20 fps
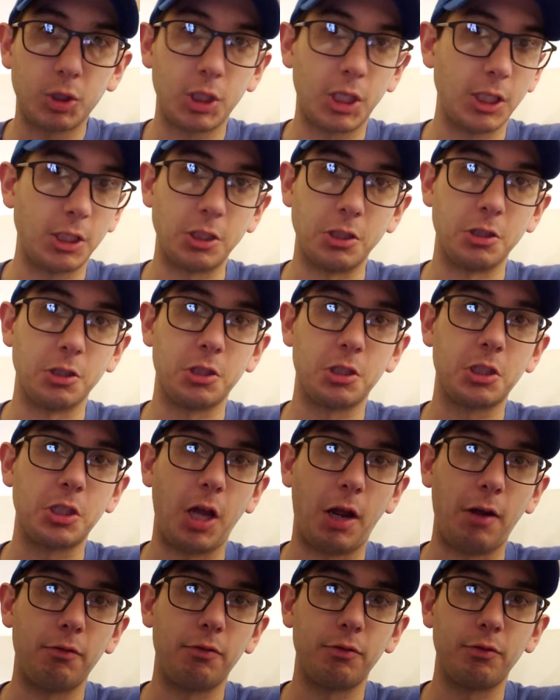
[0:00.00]
kitchen
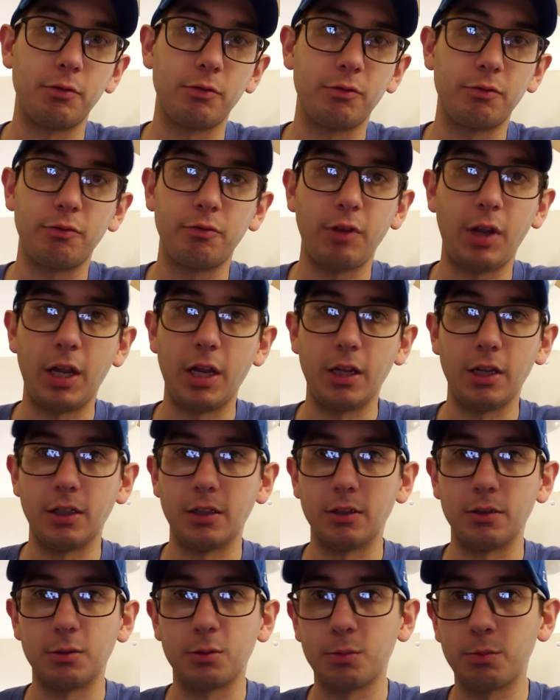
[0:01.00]
stuff
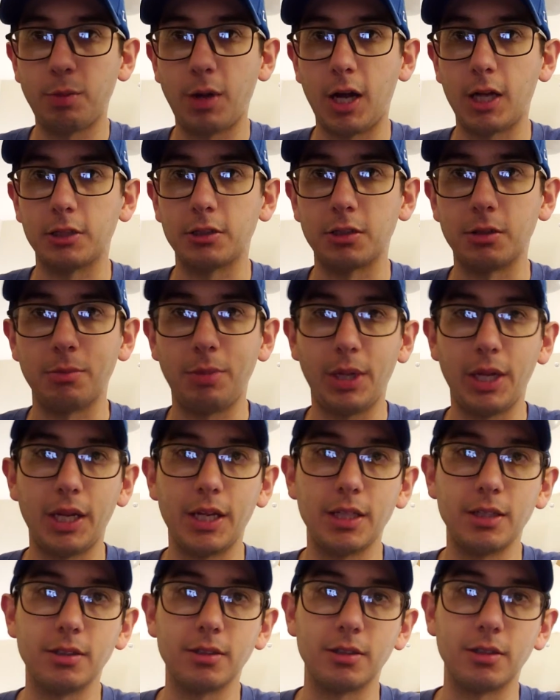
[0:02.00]
and pots and
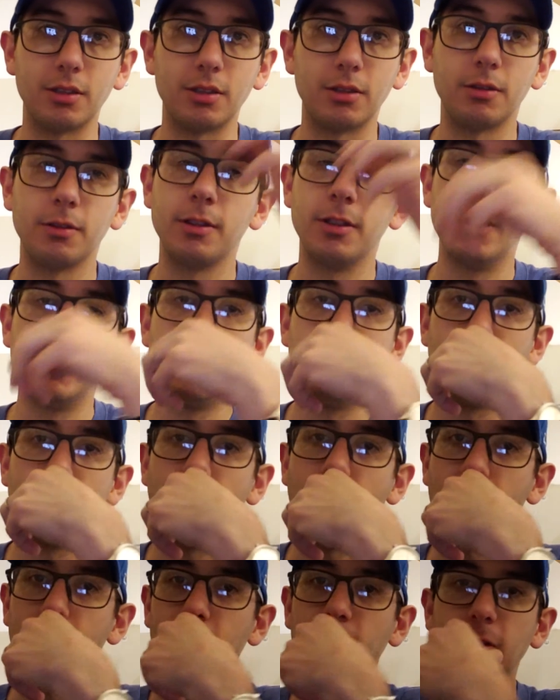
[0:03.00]
pans and
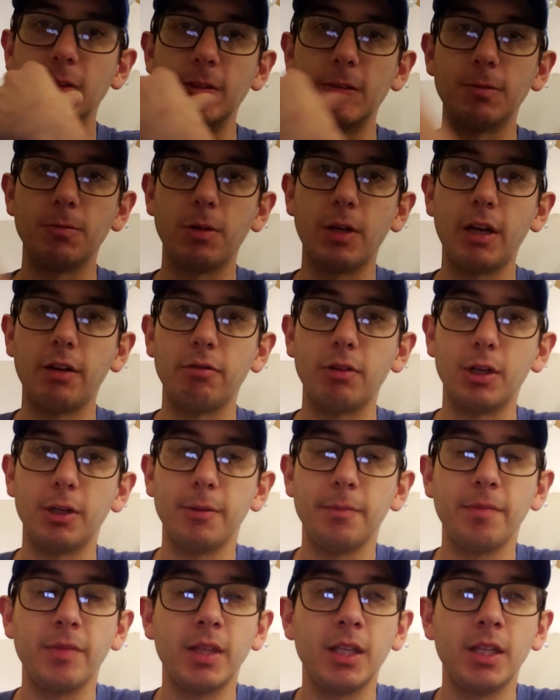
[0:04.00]
ovens and whatever,